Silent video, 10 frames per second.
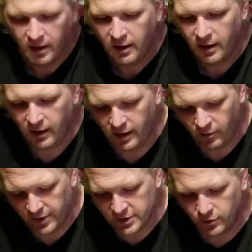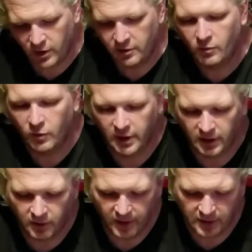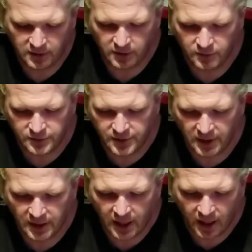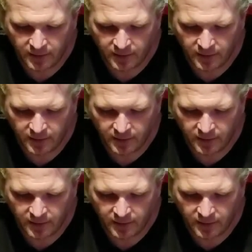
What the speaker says: And with this one, we're going to go ahead and use the